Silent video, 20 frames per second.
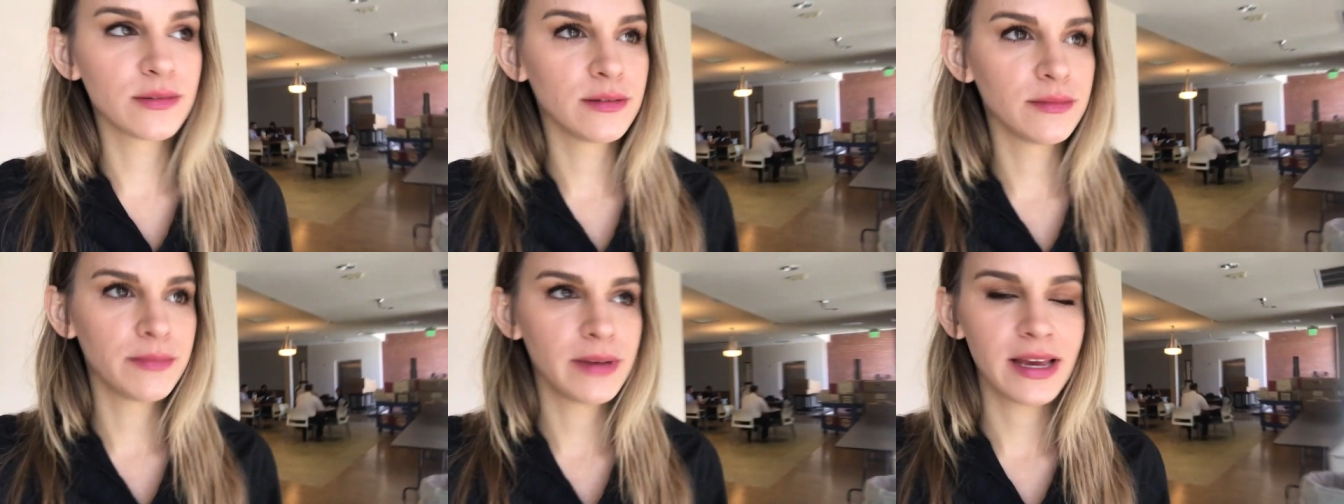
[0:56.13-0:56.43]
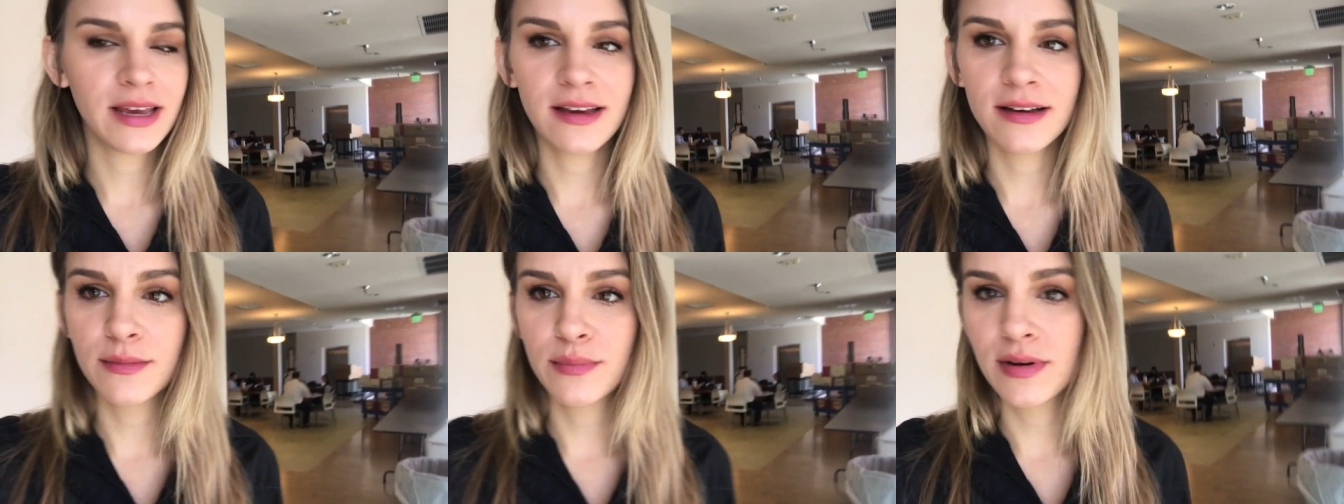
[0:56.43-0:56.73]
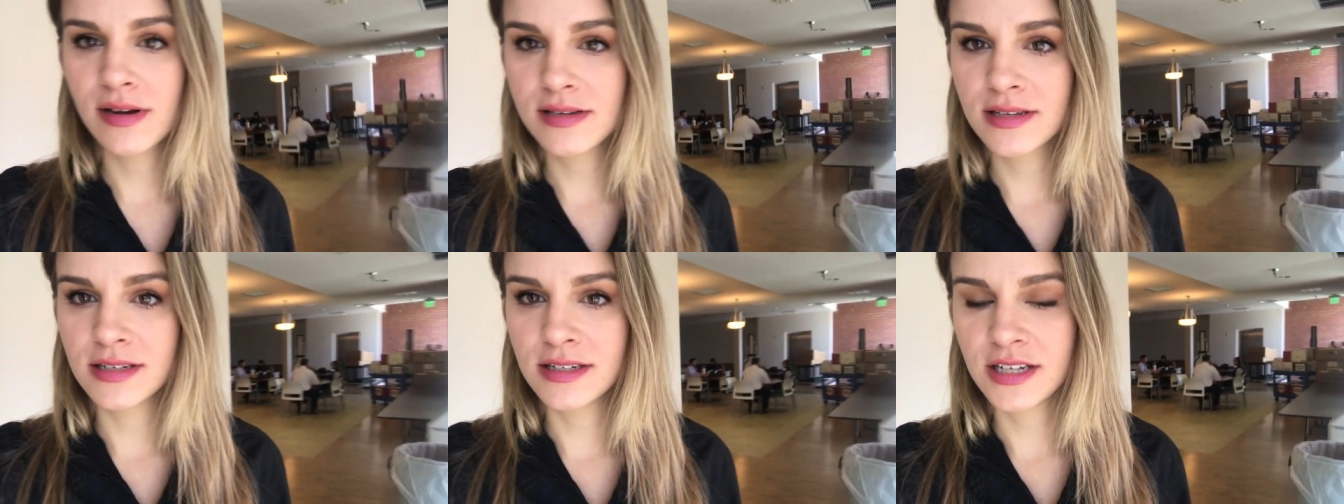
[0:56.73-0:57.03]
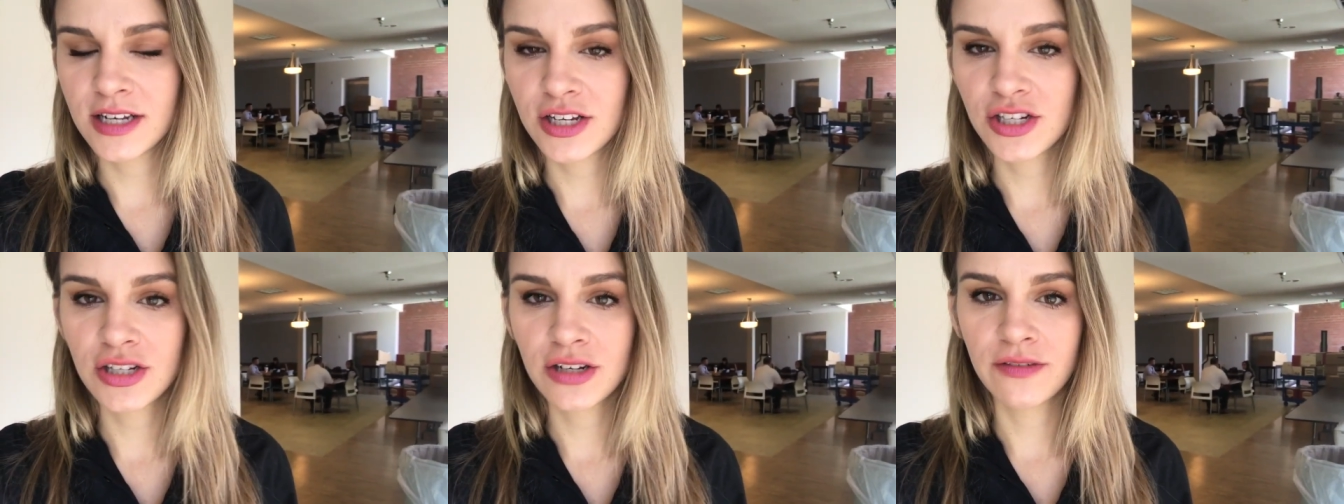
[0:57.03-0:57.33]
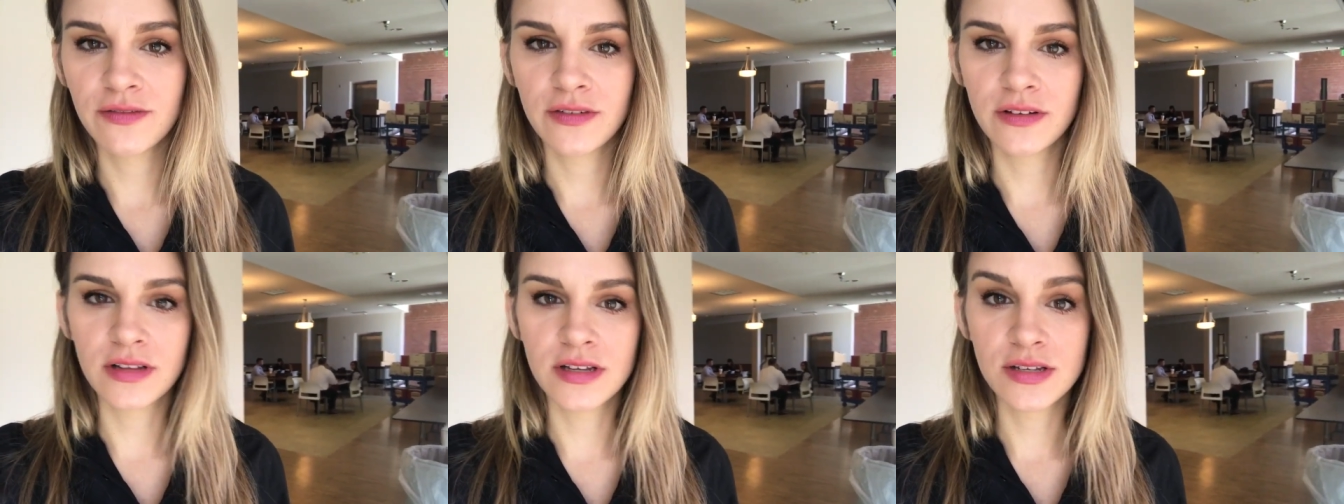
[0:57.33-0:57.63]
We're making a
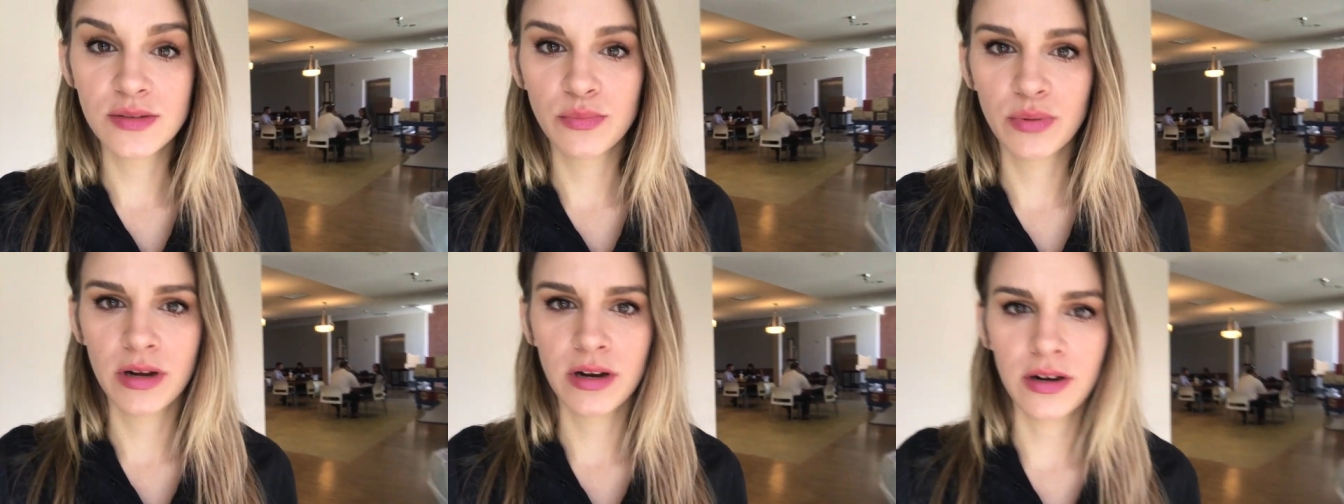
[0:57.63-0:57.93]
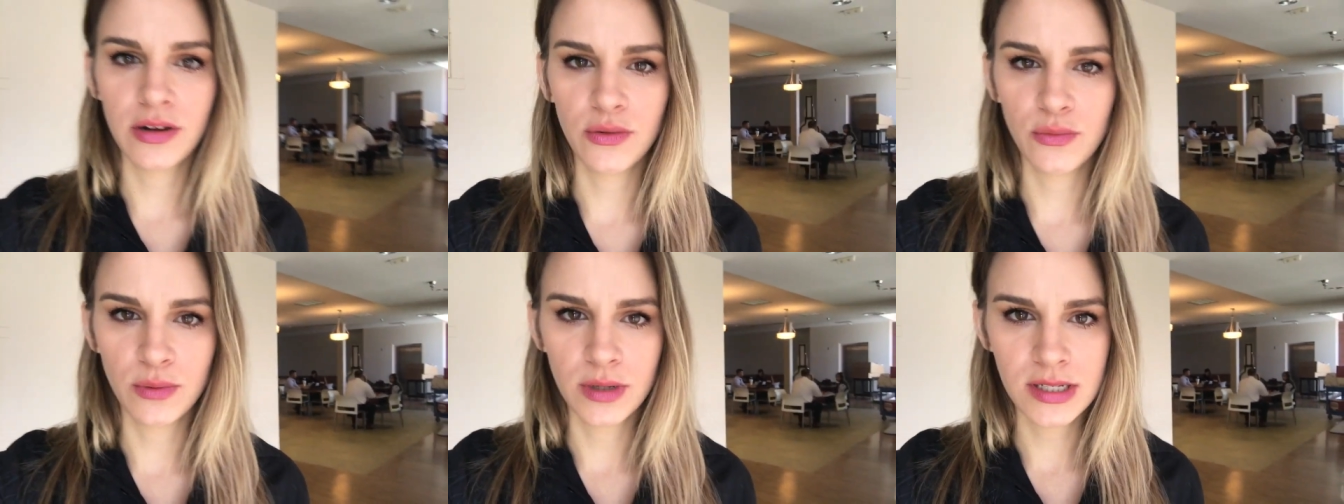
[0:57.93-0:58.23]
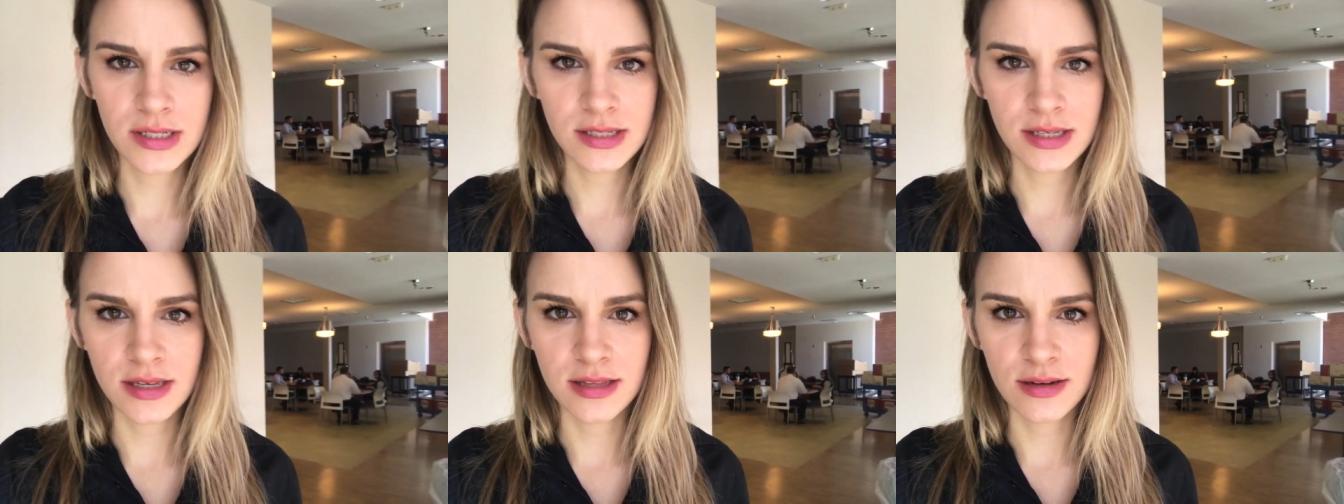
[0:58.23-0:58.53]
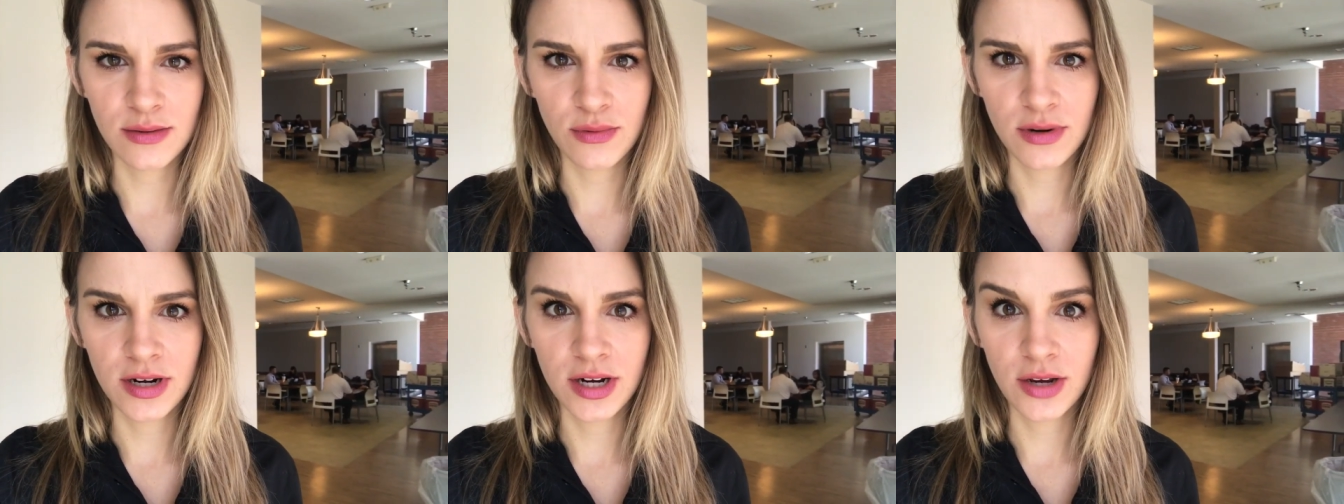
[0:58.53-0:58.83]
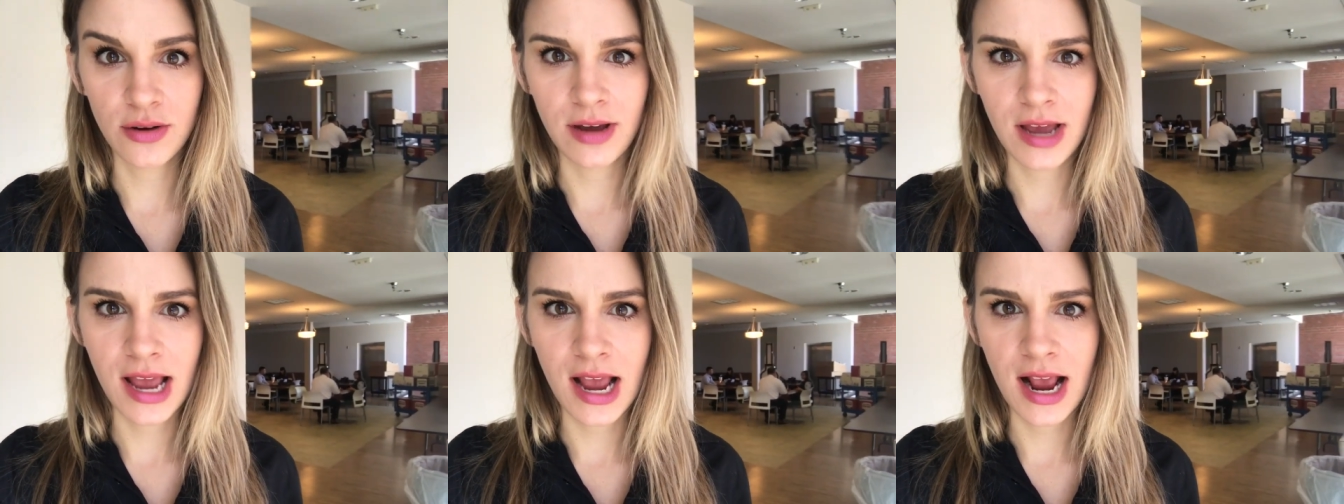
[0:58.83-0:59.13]
presentation for this brand new whiskey that we're
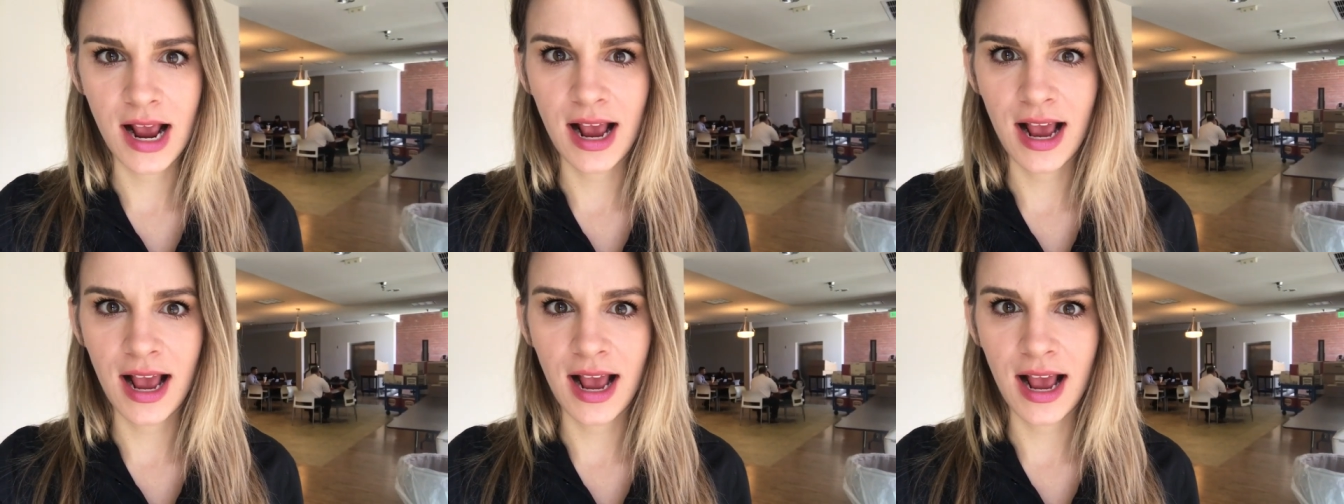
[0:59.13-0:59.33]
doing.